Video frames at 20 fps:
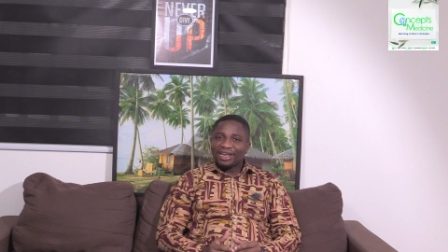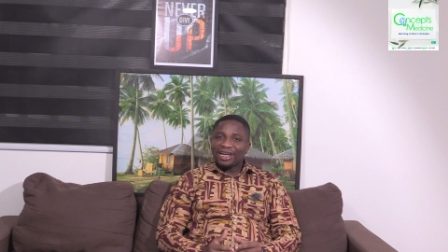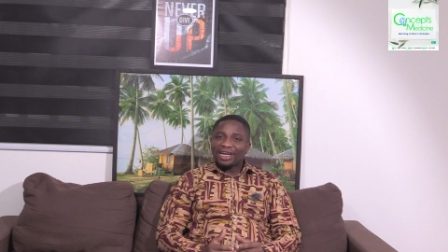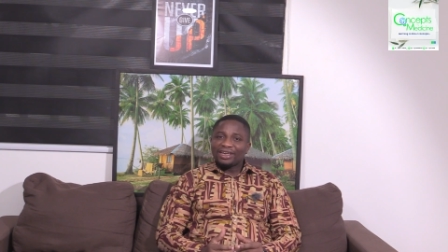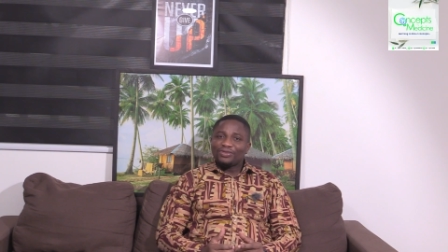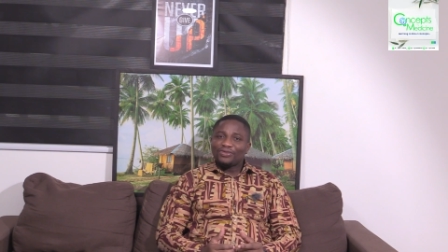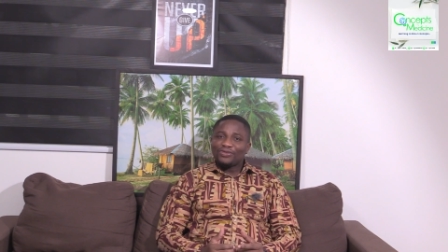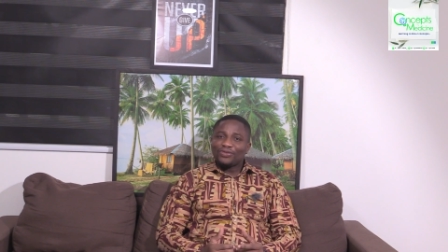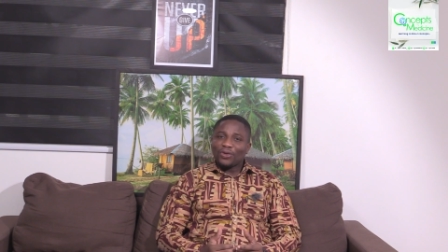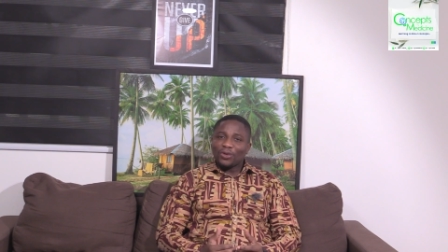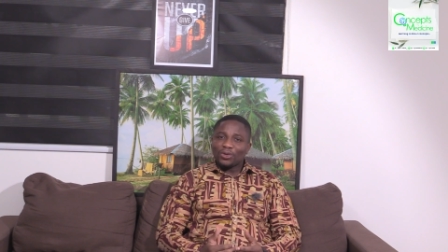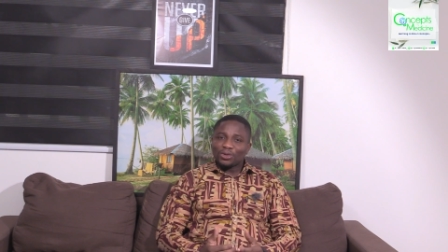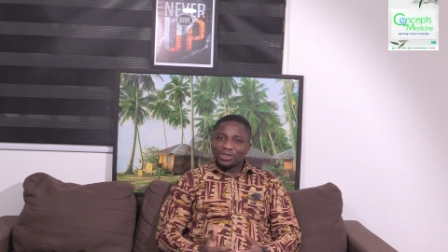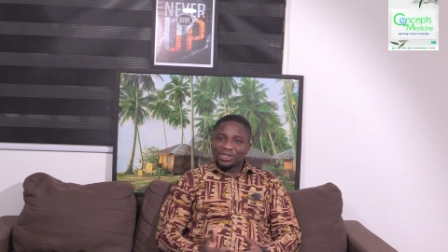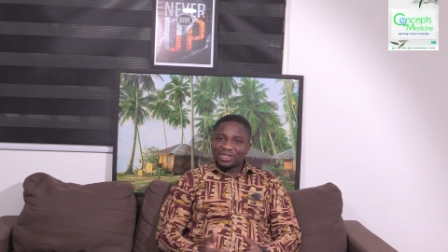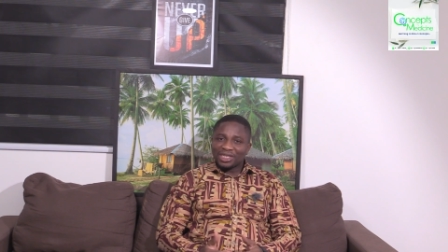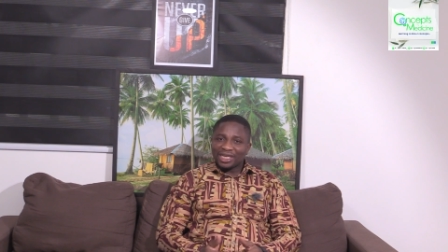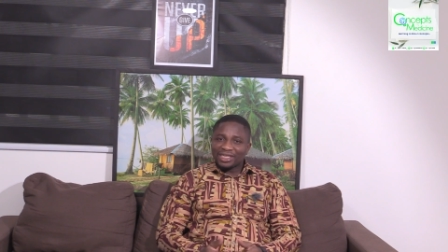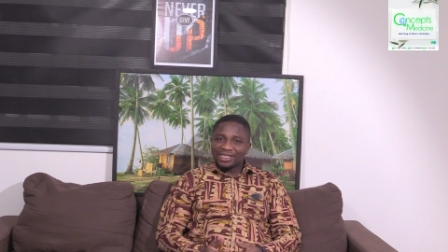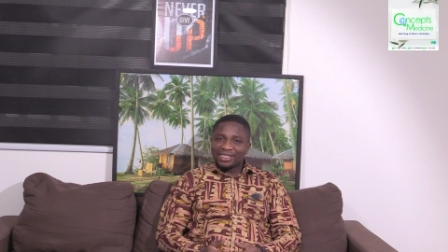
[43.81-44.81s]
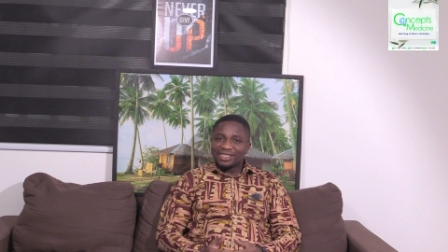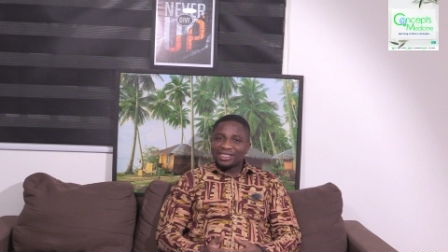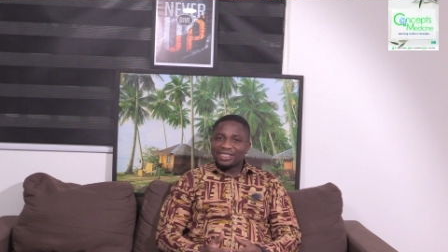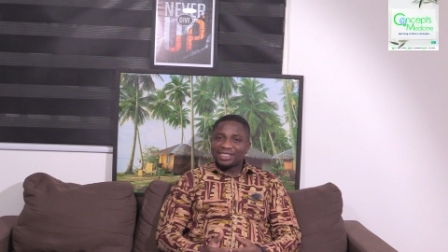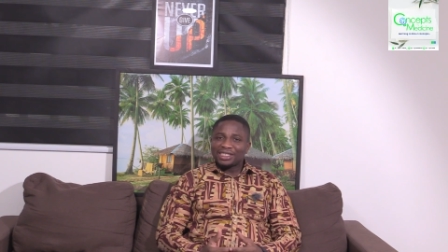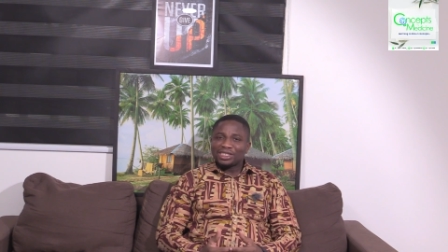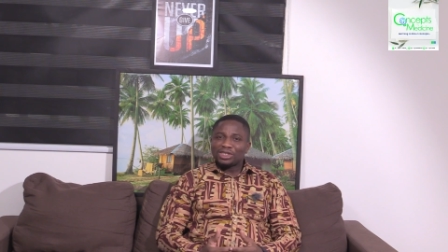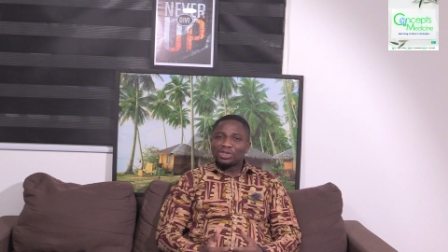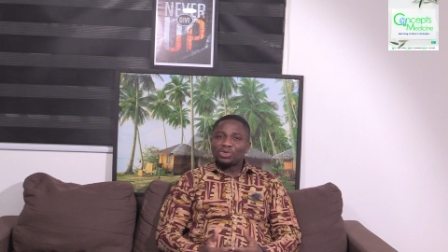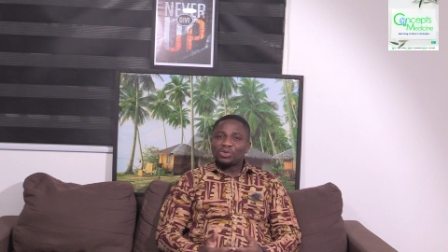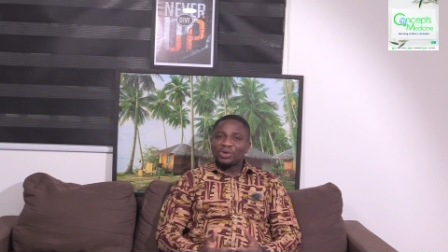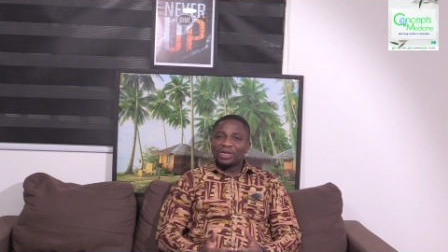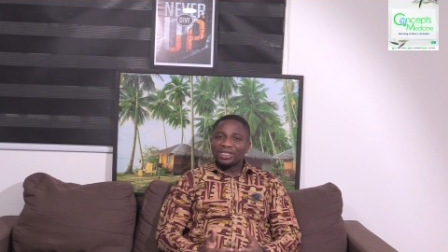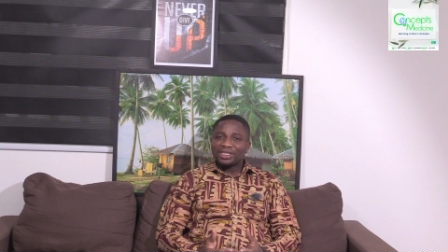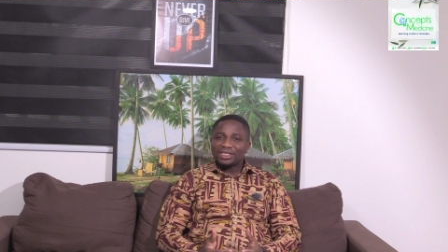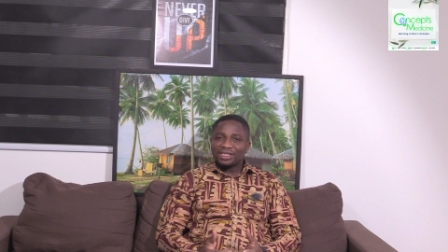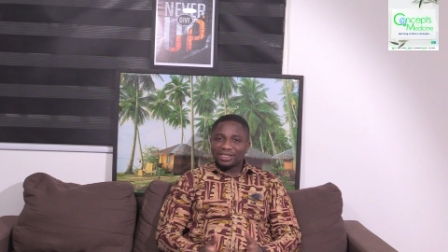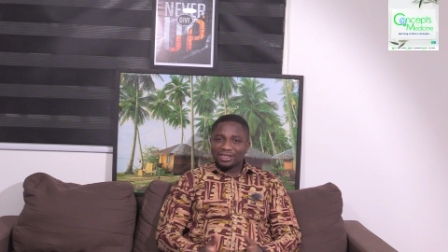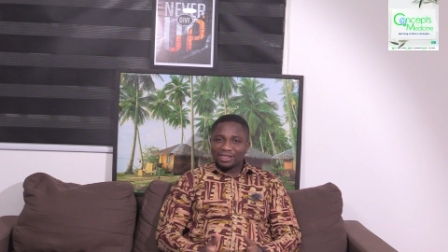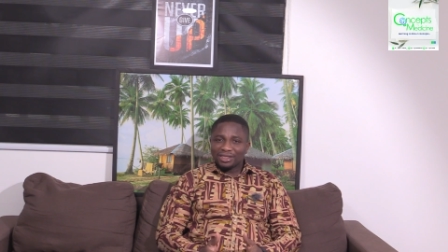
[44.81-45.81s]
that force that it
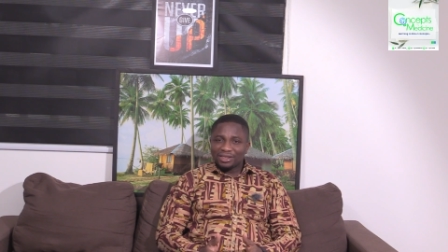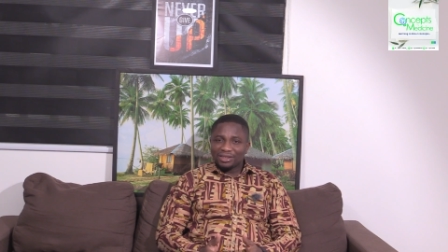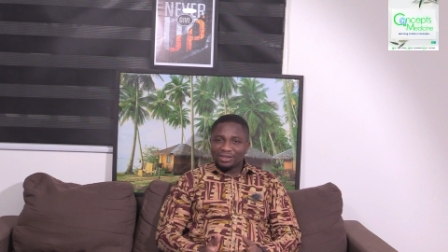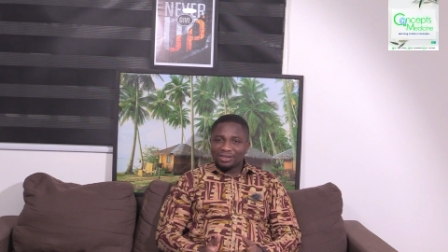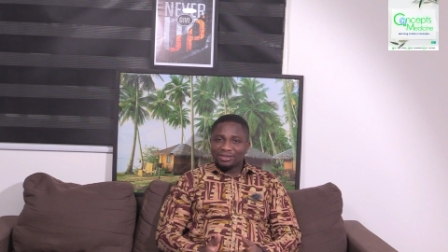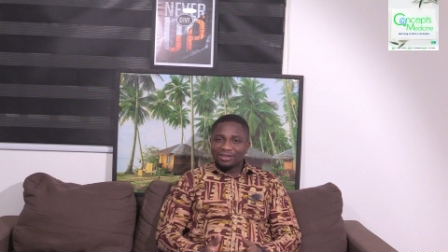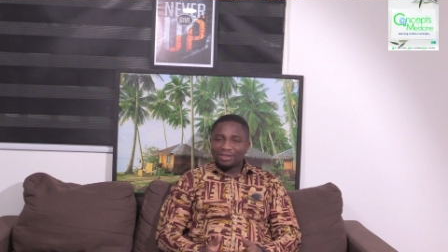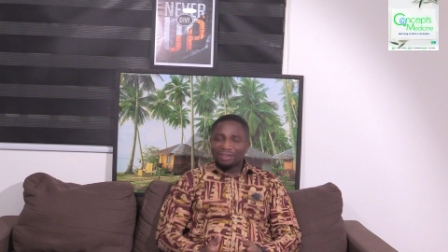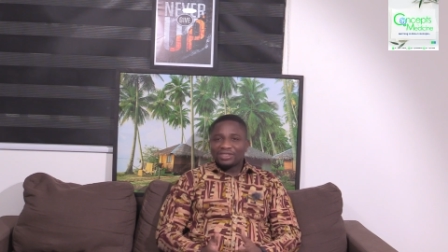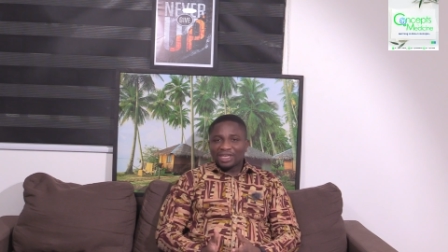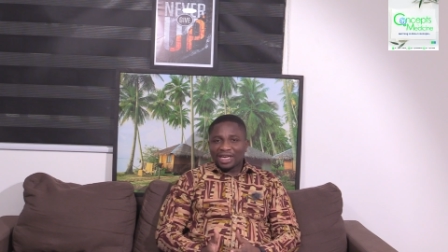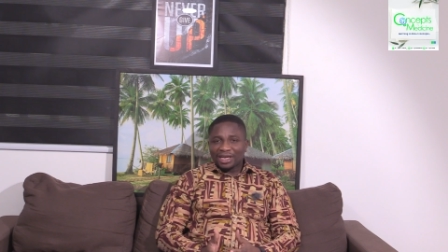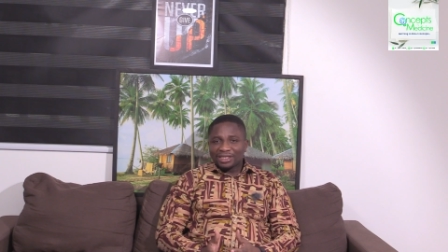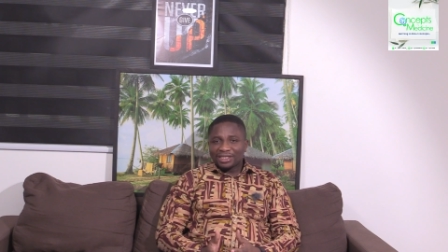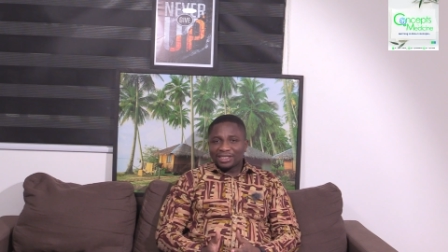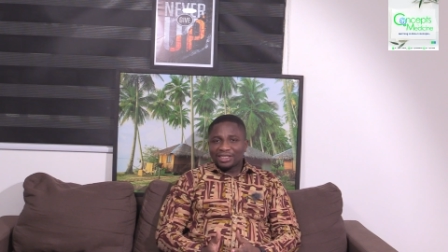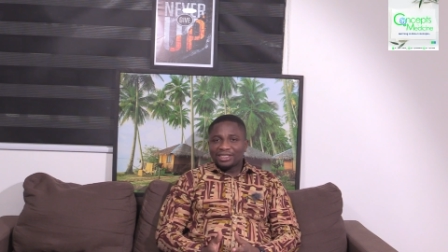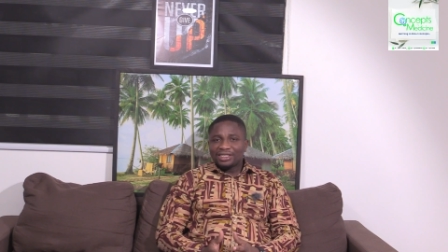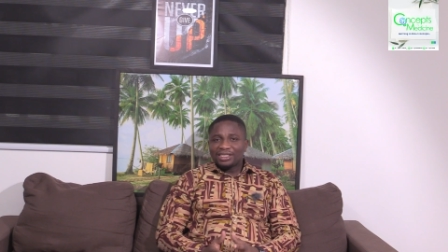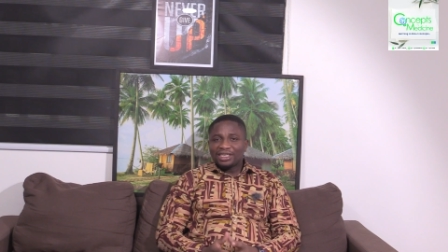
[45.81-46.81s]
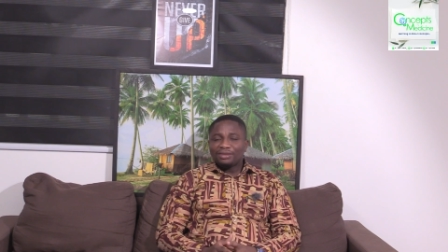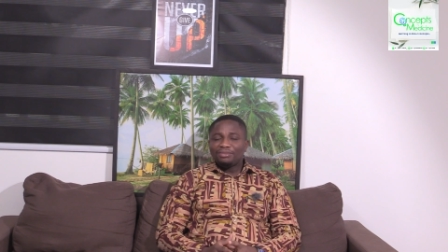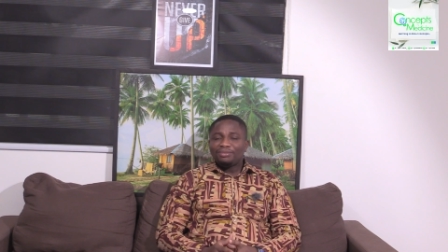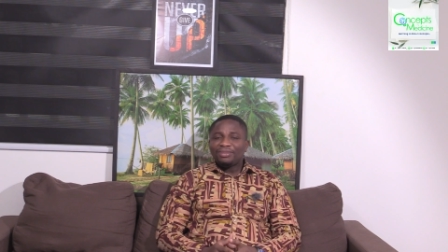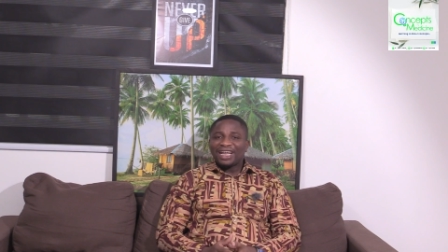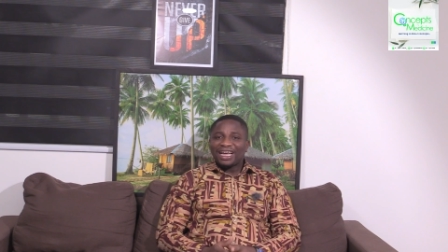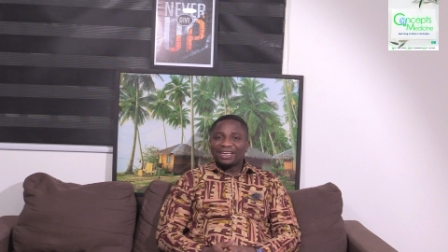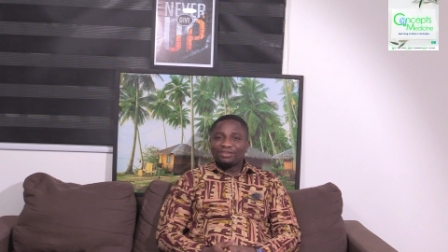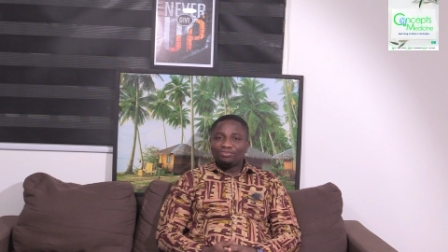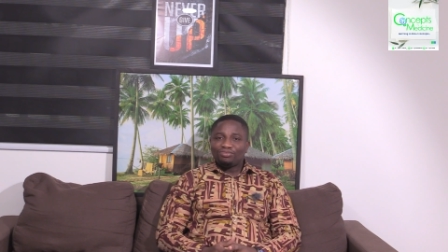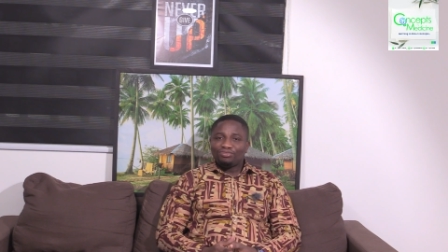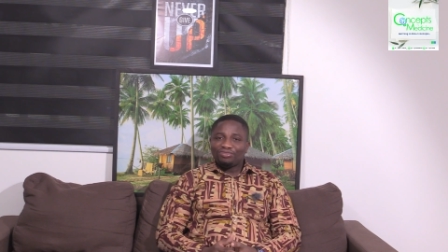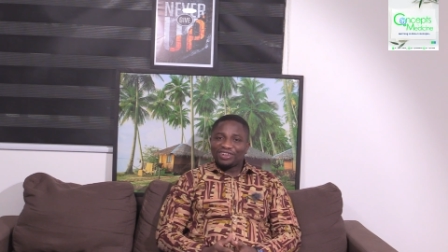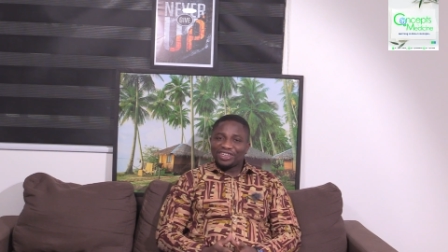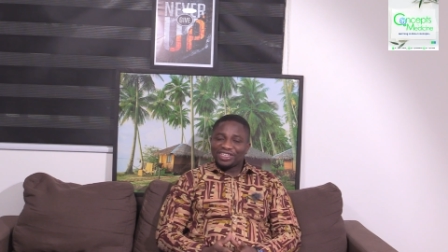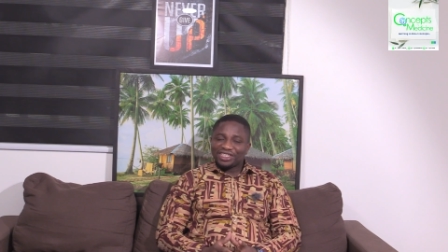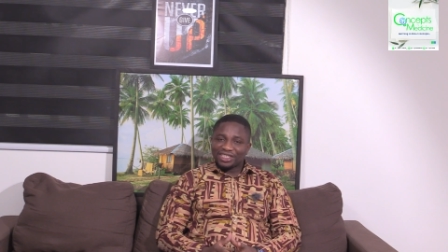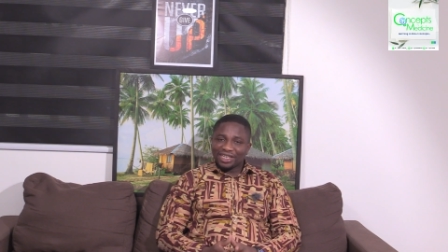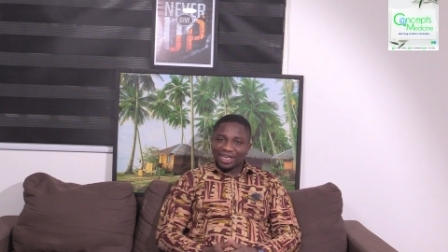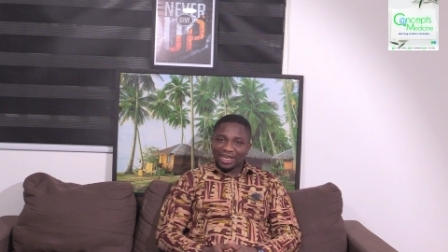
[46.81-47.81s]
generates gives us the blood
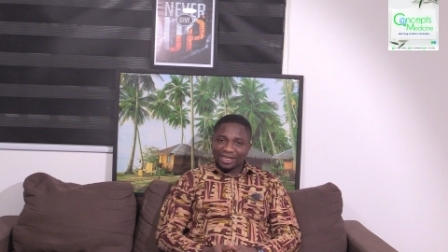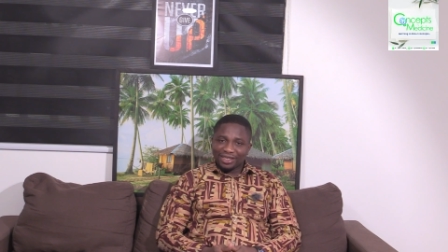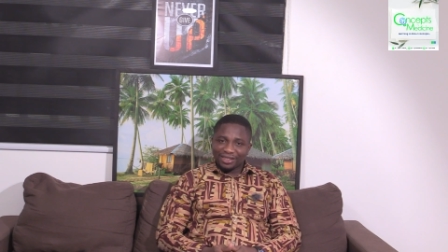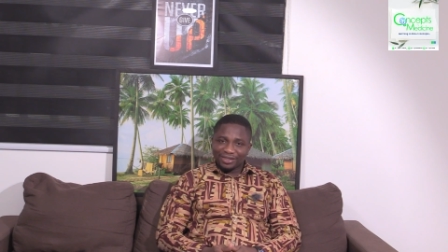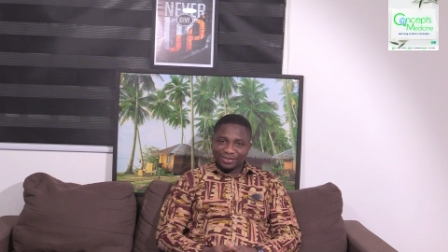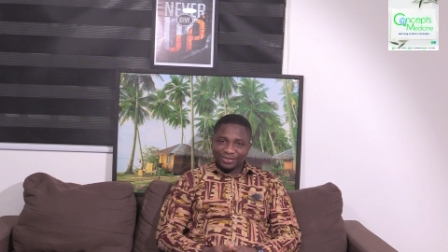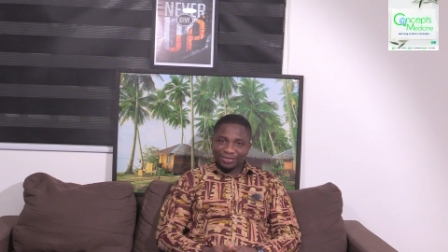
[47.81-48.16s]
pressure.